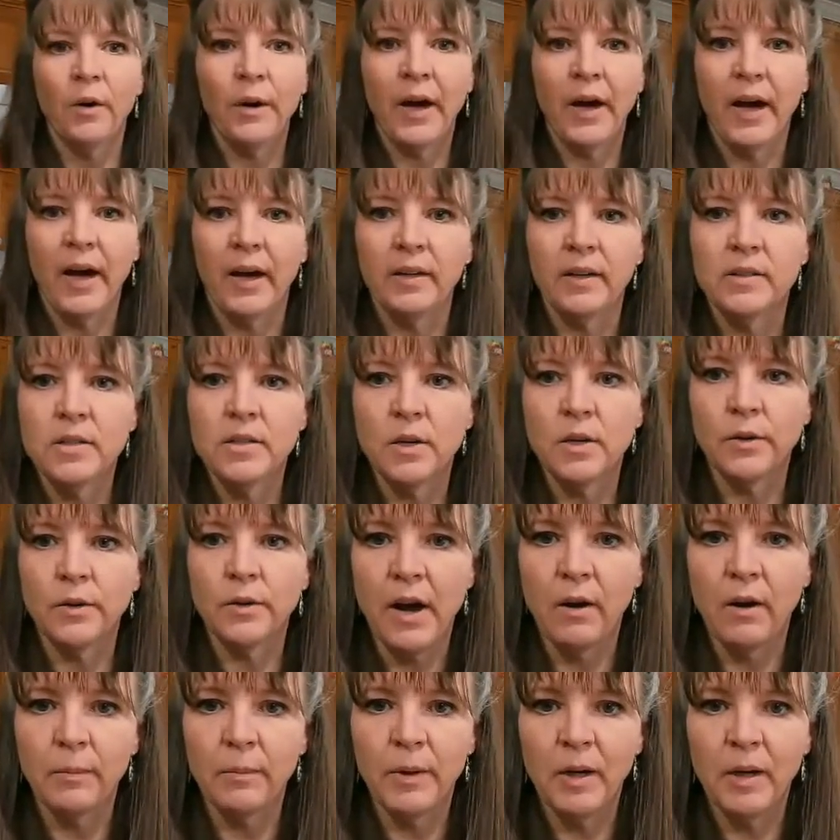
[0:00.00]
Okay, so
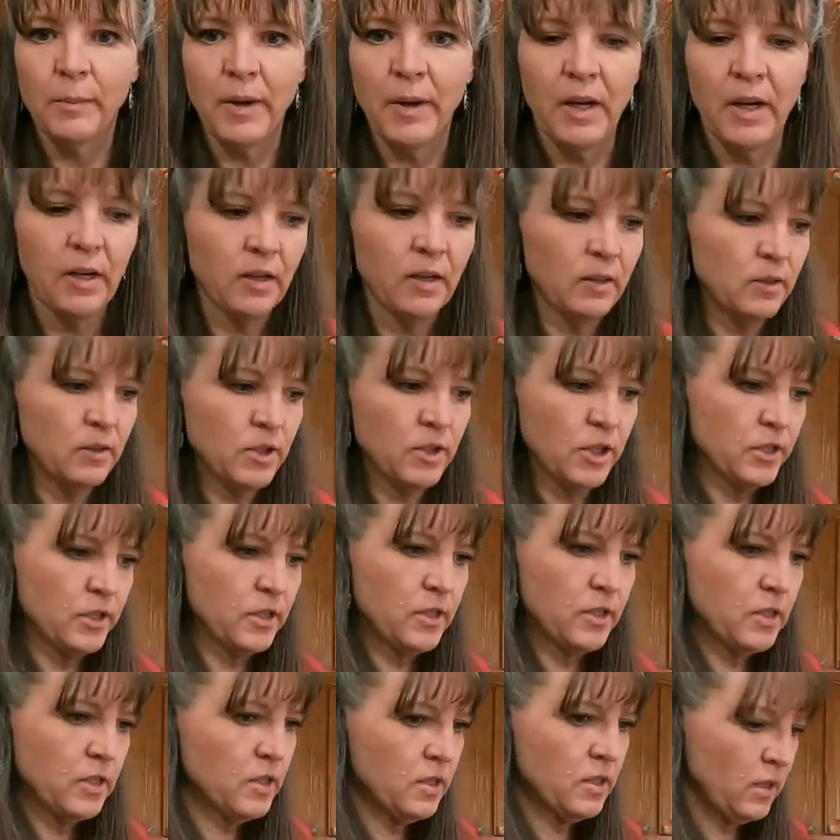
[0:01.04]
now I'm going to make
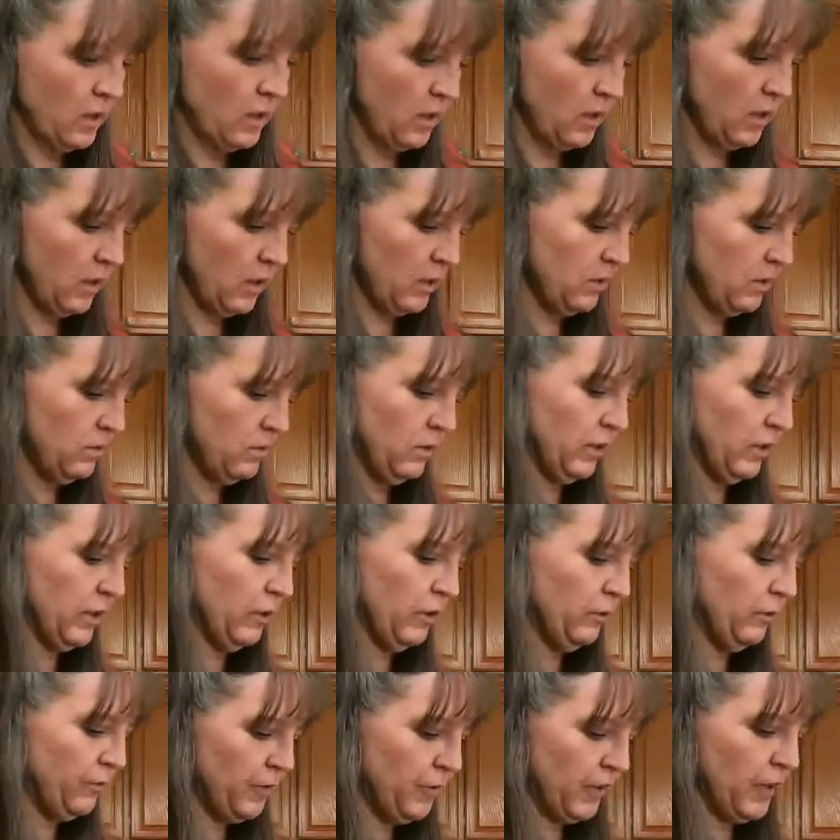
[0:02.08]
just a
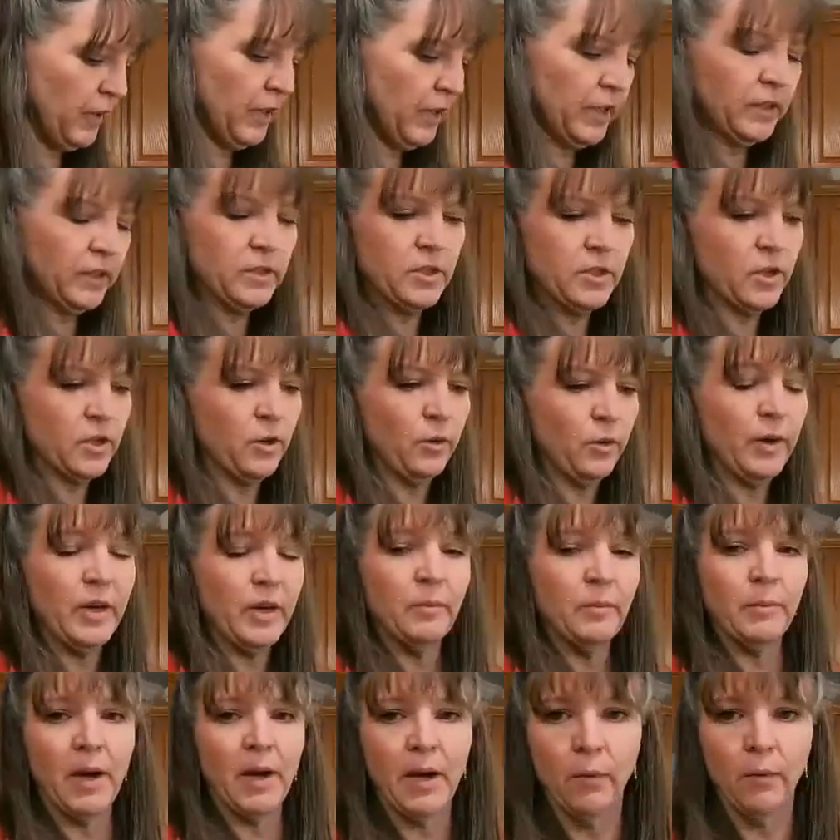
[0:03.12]
little filling to go
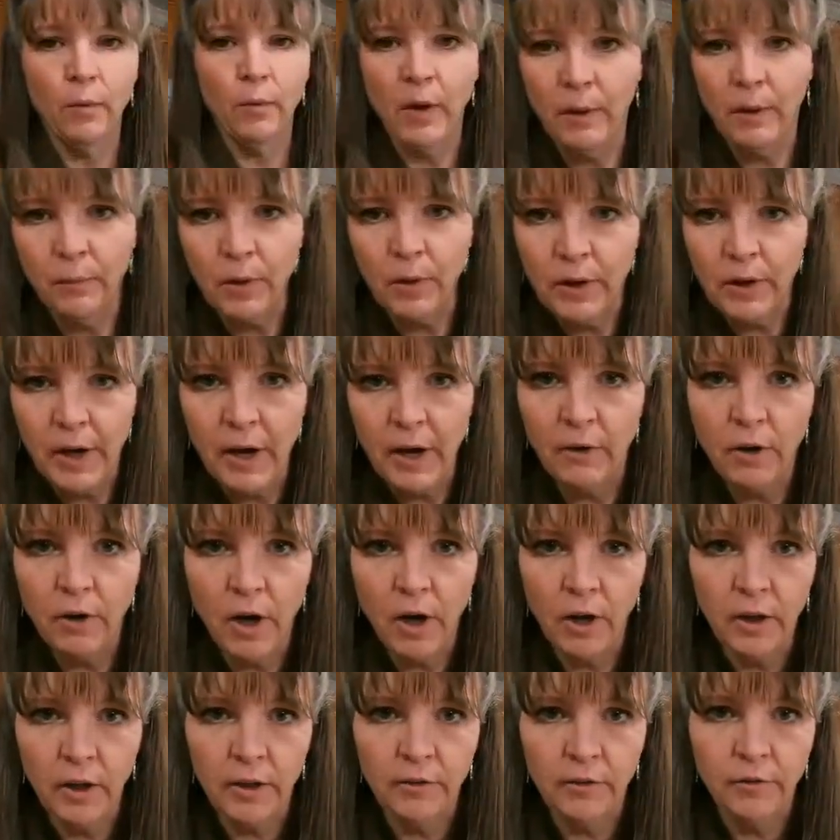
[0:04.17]
in my what we're now
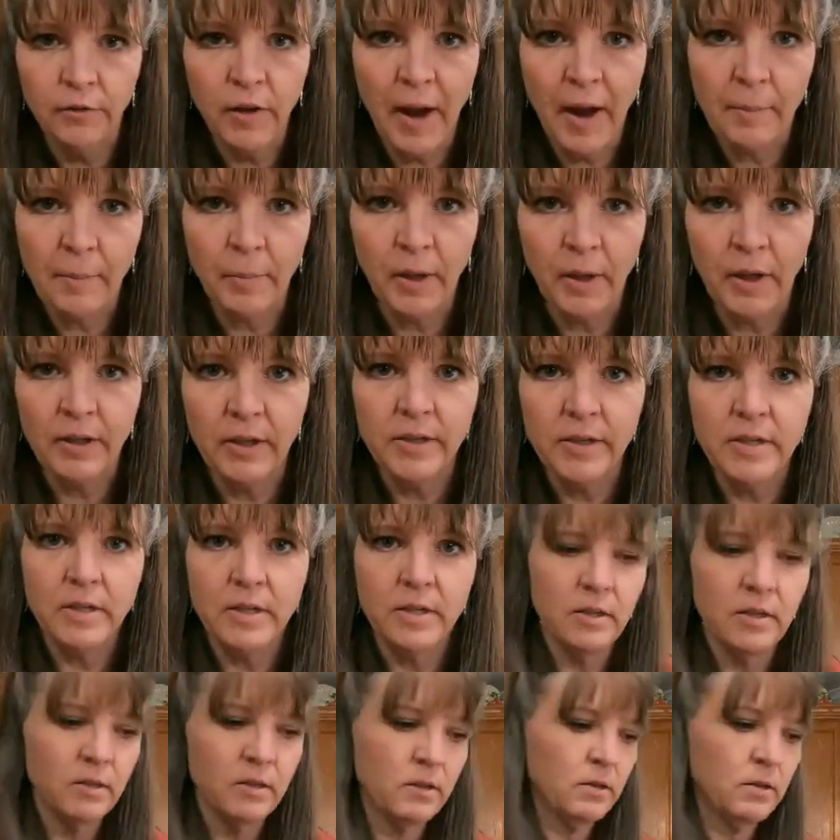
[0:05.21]
calling
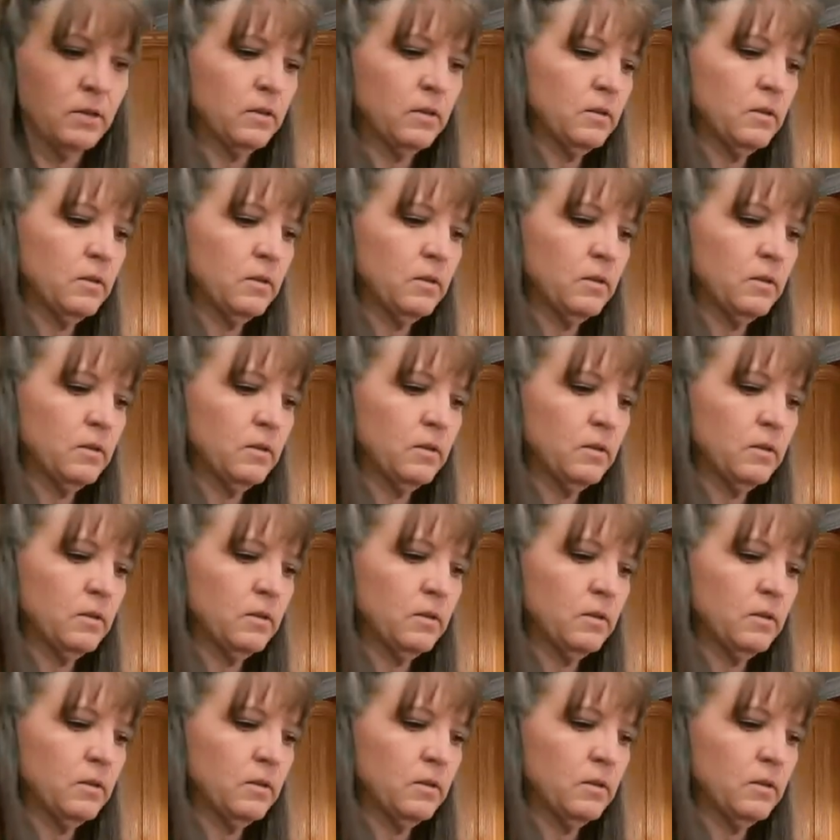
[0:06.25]
flatbreads